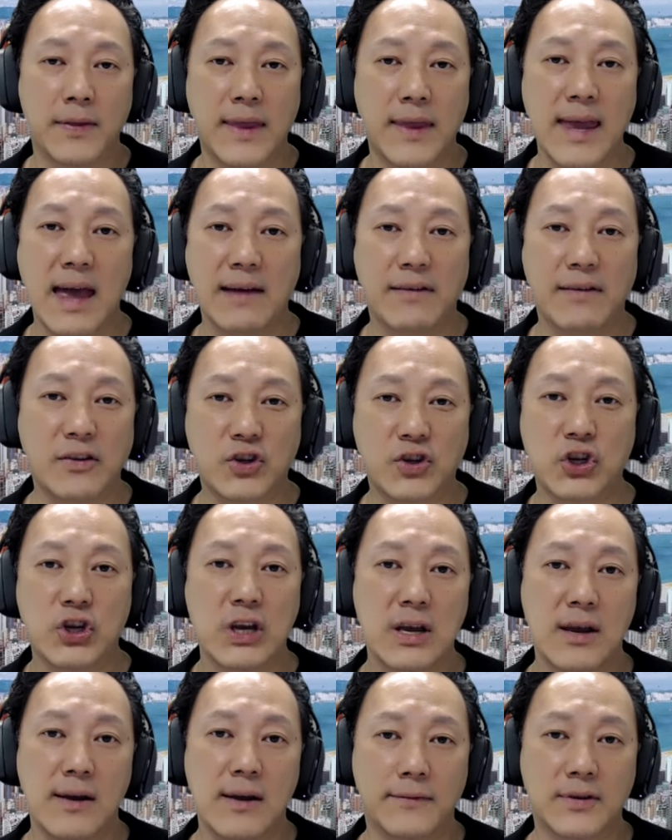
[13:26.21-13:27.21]
they have
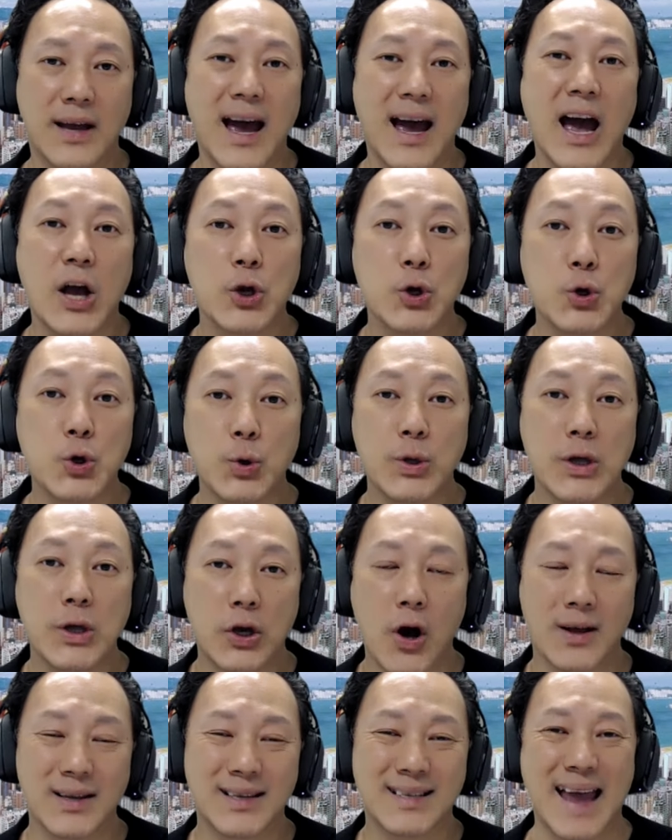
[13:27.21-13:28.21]
achieved
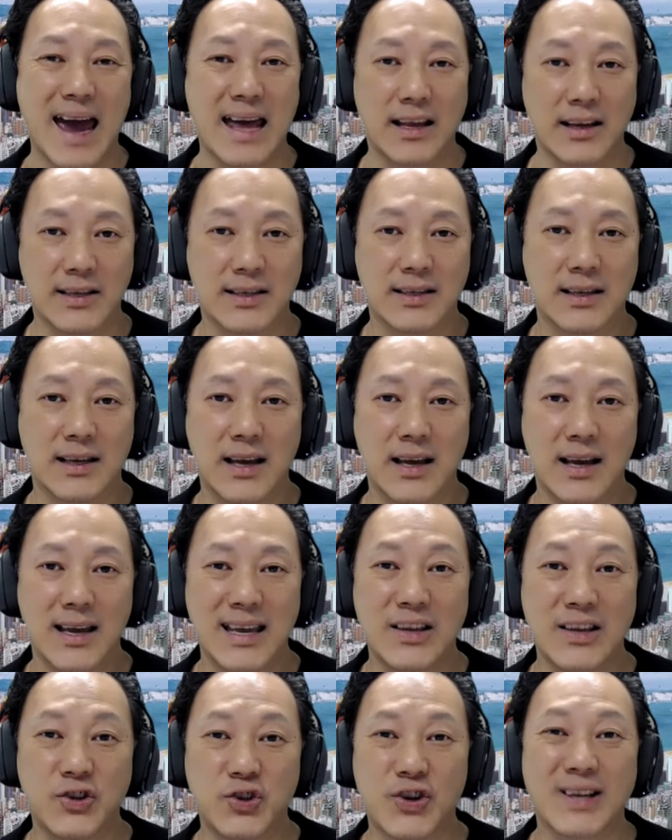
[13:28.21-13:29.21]
unicorn status
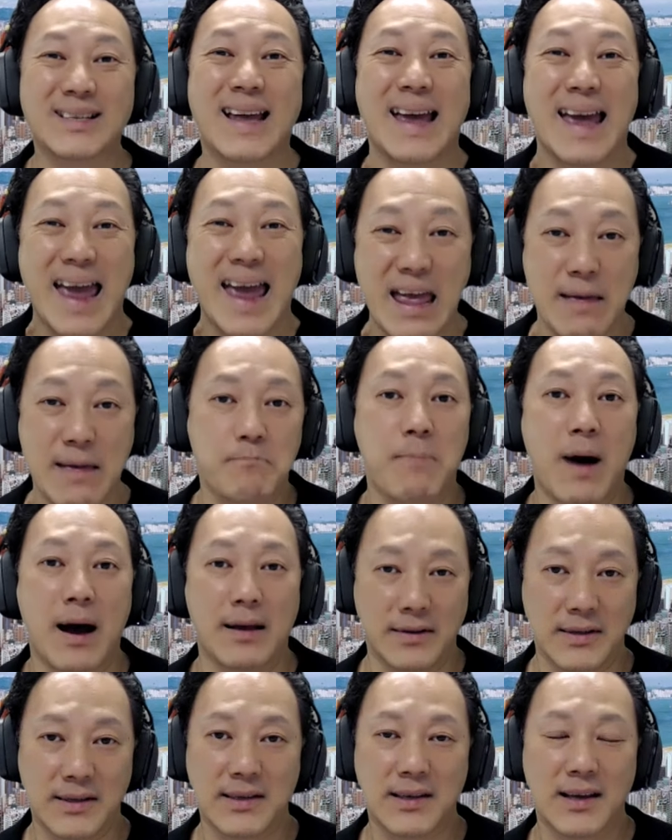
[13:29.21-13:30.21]
in just eight
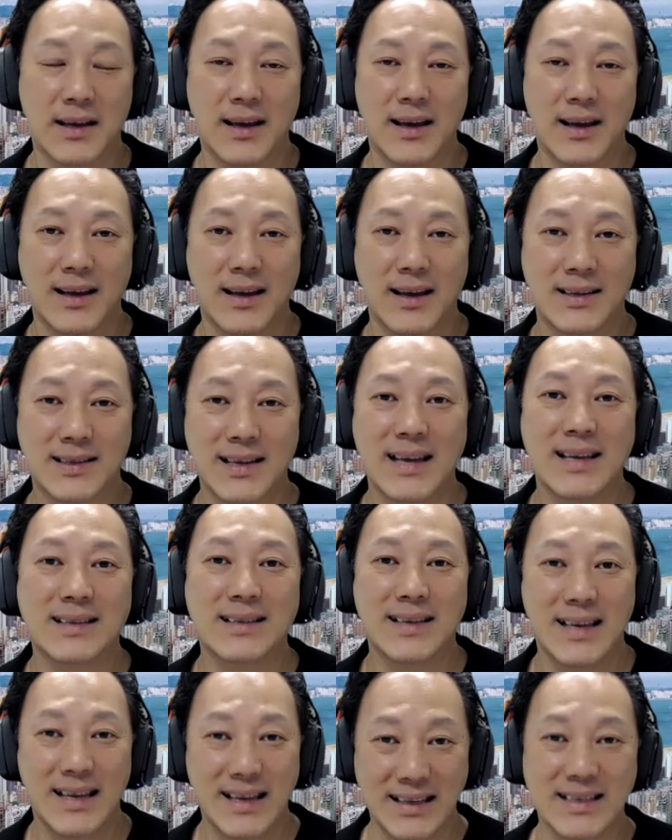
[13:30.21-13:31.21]
months
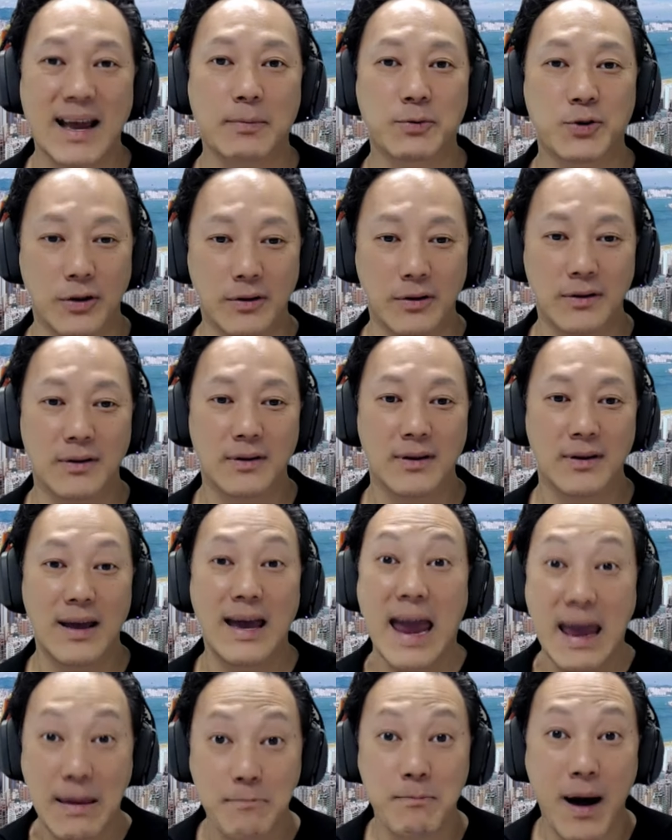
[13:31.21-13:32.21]
since inception.
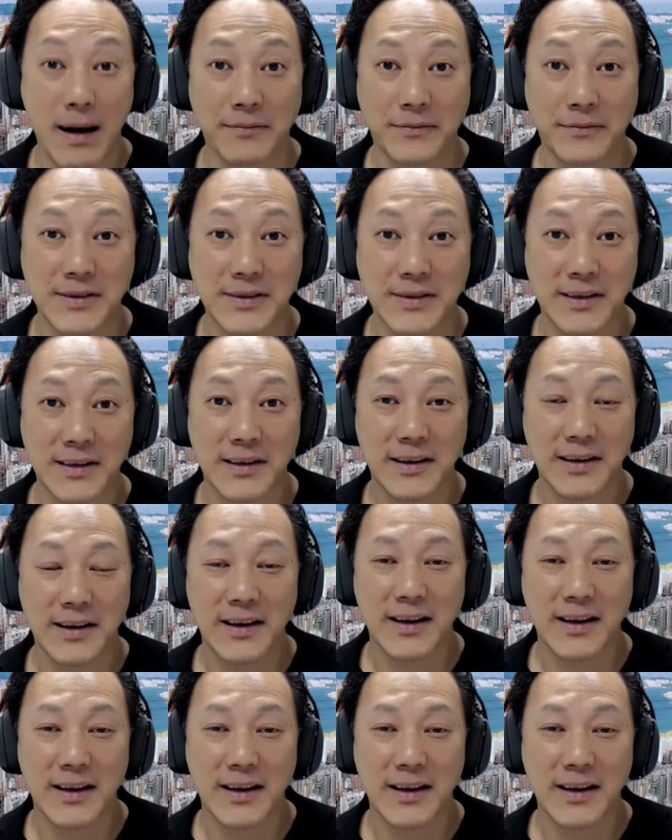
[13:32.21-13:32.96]
Eight months. Yeah,